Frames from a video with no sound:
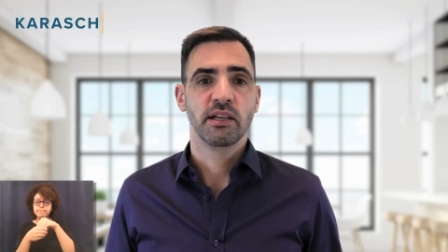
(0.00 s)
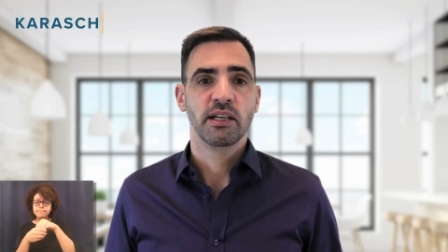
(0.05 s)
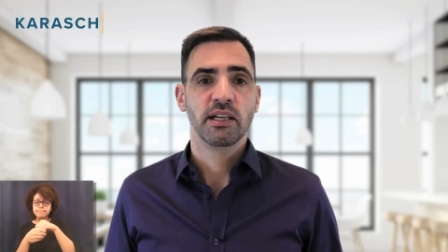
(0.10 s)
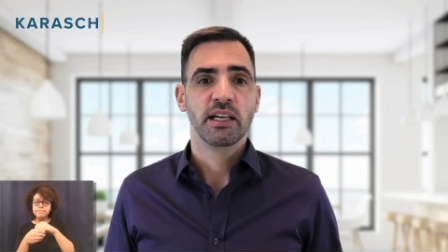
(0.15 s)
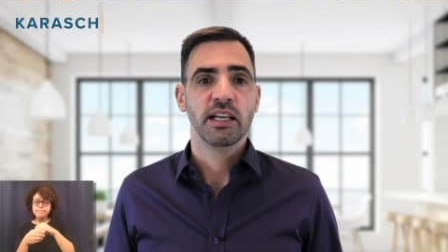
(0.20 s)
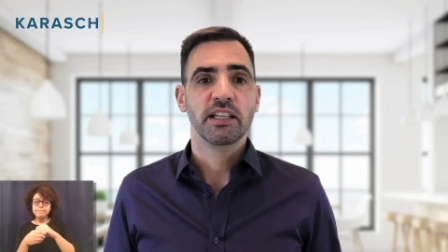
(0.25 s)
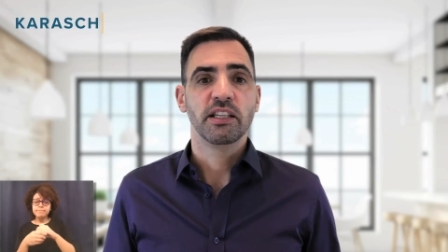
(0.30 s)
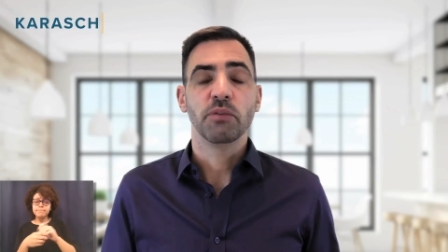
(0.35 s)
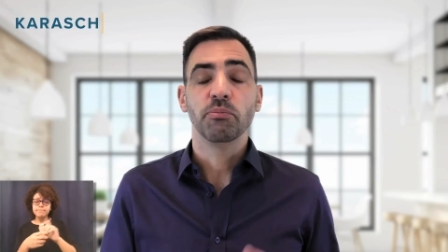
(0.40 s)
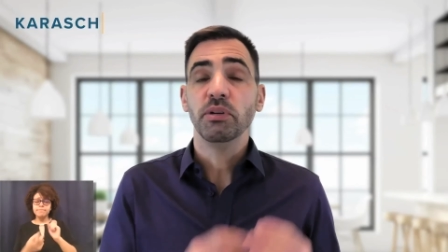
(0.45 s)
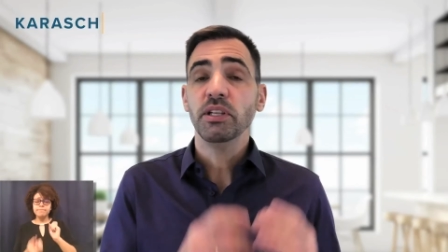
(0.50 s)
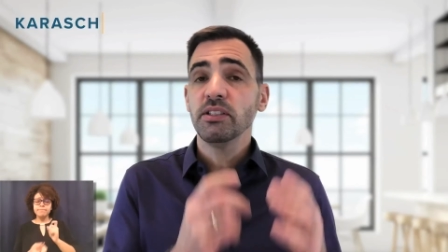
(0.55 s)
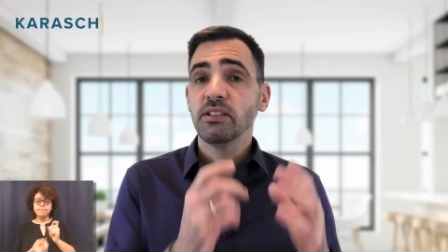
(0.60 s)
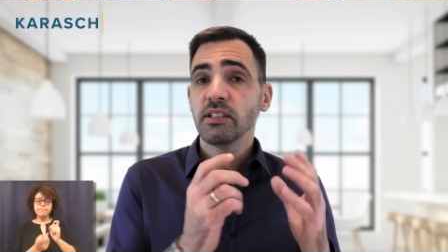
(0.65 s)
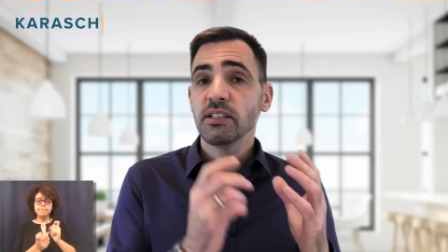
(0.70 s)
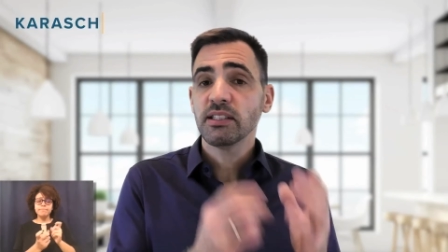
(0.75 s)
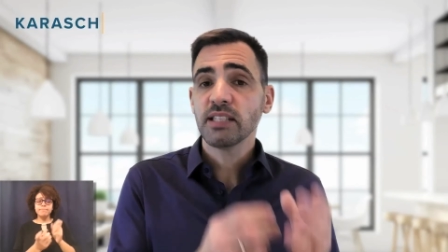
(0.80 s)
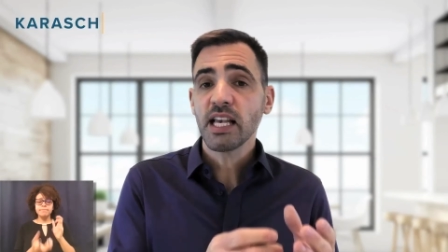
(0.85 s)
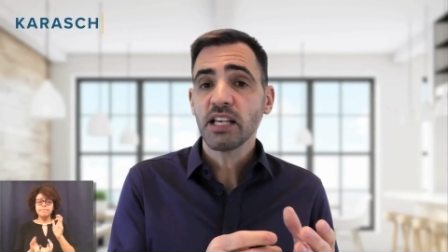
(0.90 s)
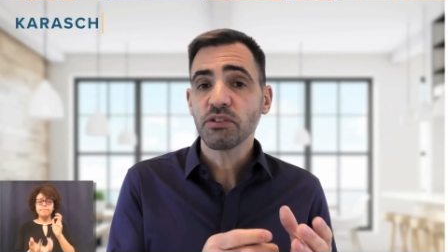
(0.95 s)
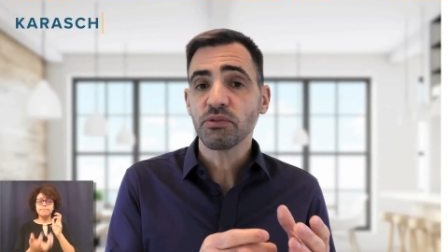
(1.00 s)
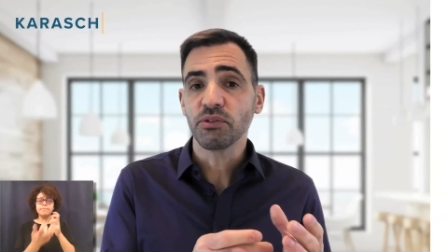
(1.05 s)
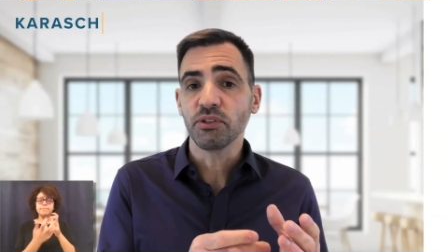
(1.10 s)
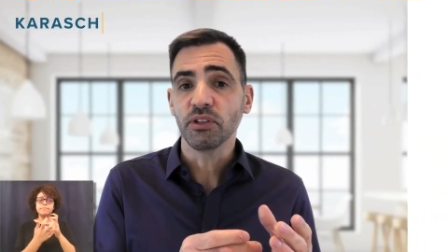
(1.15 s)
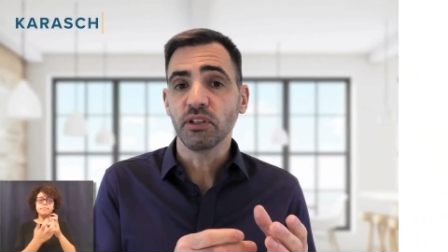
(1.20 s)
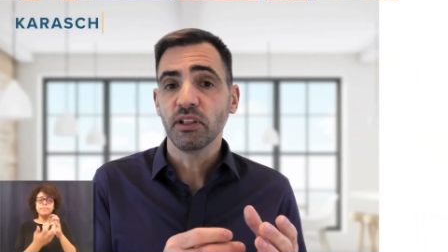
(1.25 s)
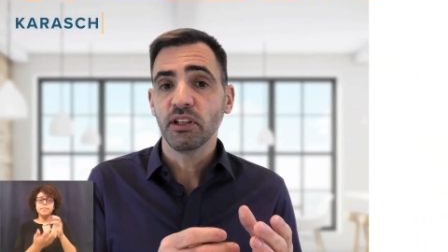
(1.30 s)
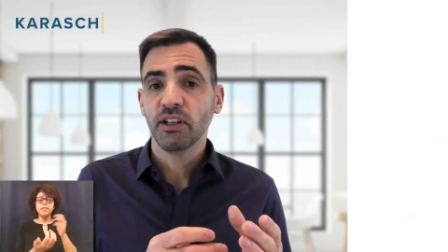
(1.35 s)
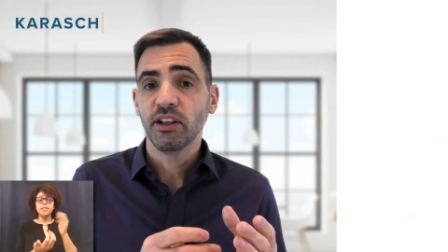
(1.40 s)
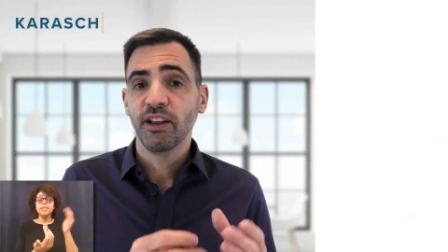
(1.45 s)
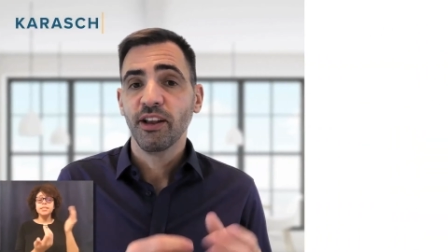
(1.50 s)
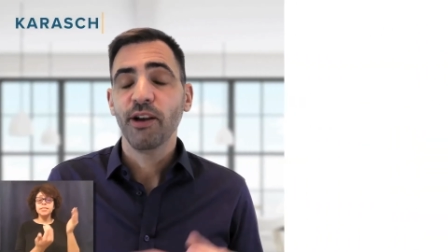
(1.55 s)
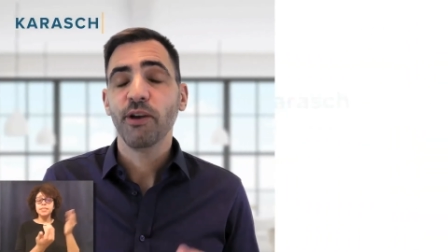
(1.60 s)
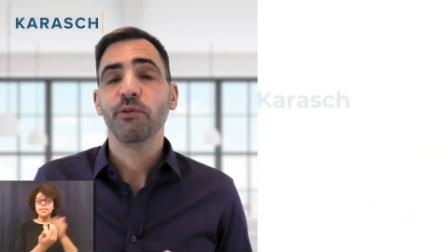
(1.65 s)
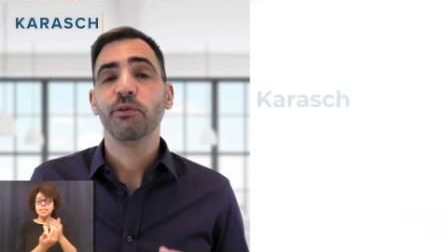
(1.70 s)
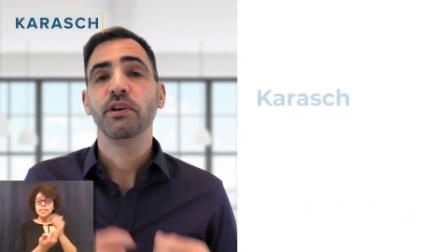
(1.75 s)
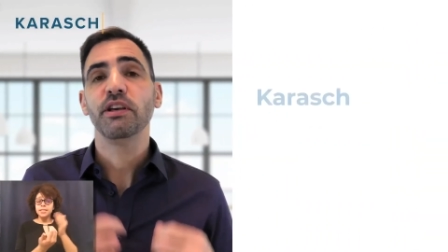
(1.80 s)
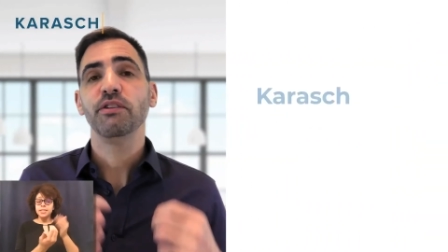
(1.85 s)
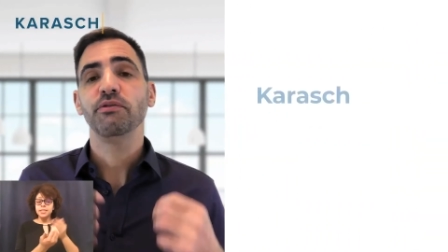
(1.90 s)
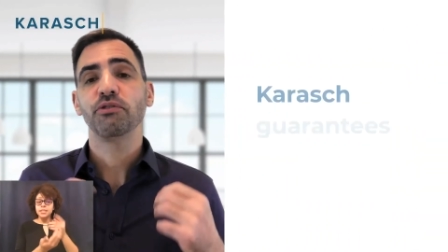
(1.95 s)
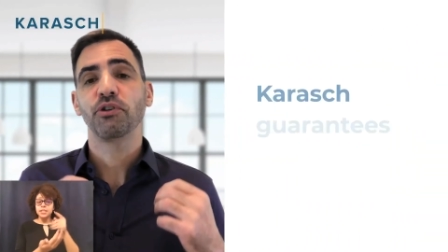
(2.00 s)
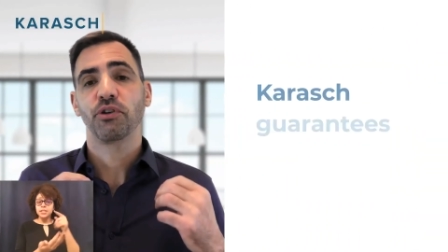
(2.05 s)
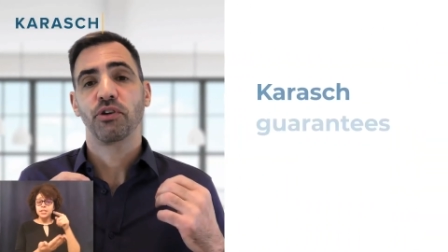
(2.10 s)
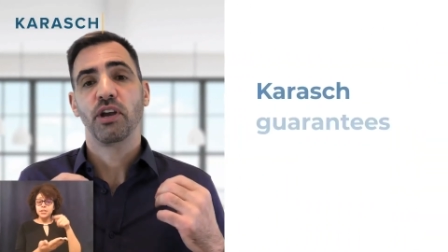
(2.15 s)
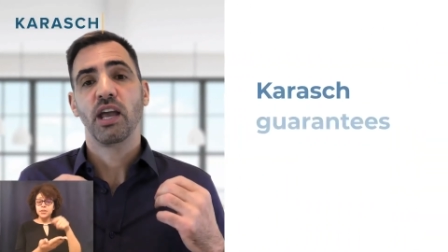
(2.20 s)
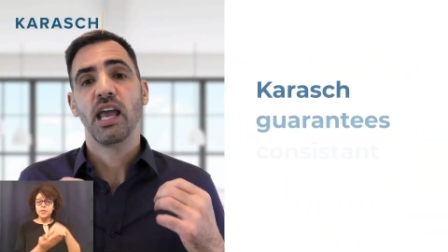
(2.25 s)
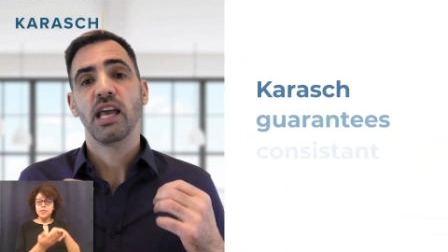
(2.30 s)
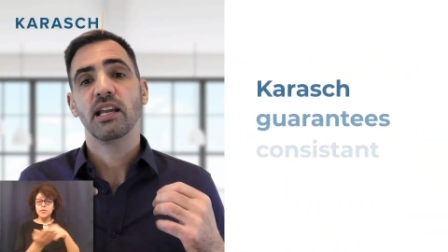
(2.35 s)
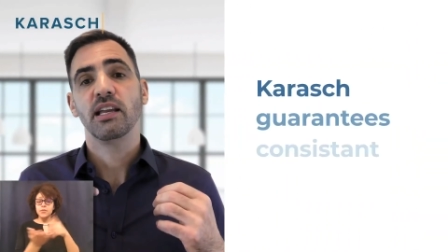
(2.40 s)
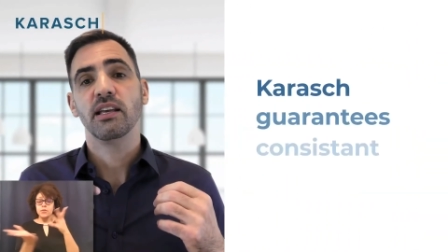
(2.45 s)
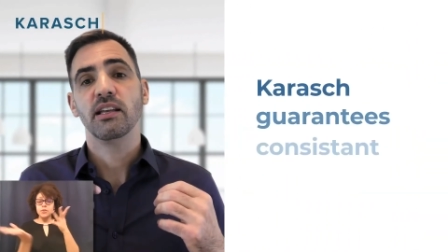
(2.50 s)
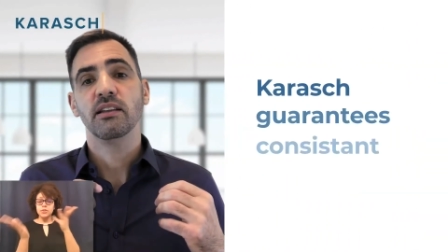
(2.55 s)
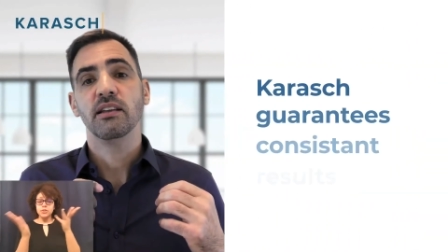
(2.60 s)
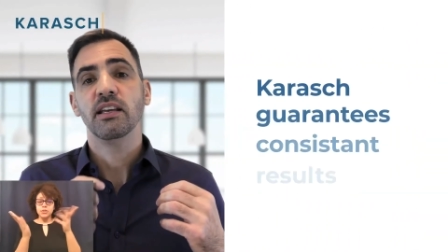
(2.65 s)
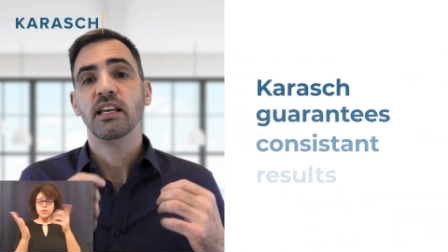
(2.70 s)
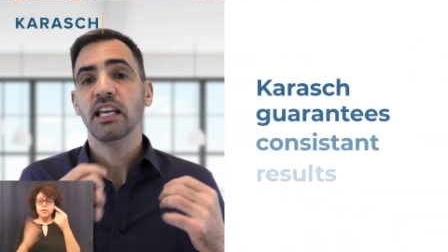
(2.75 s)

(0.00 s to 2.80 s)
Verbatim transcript: And to be successful, we've created,